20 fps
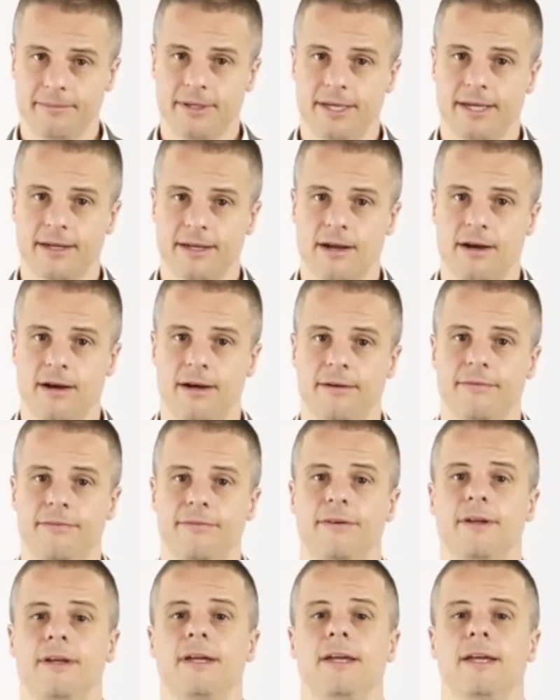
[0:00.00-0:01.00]
kickoff
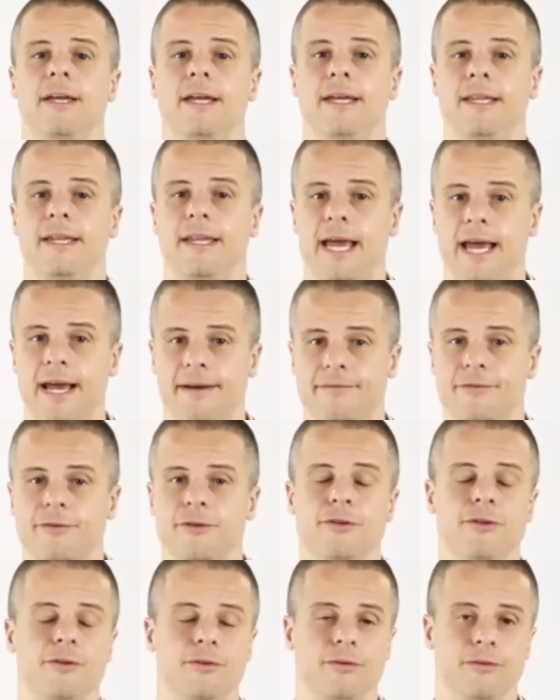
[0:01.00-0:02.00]
and
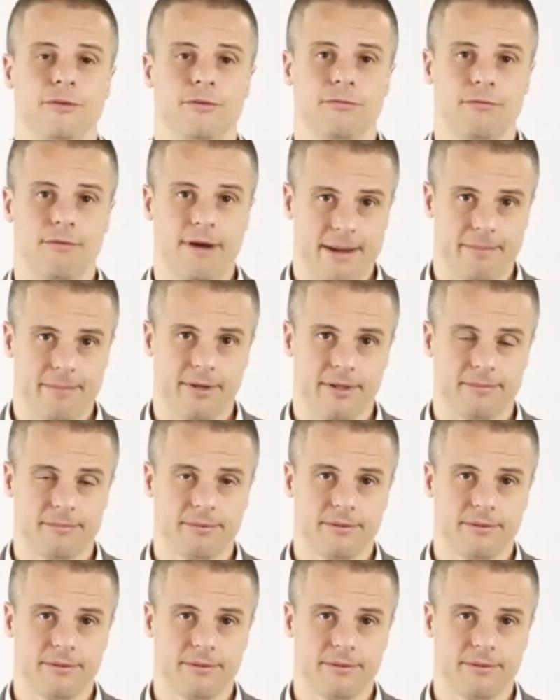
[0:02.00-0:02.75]
afternoon wrap up.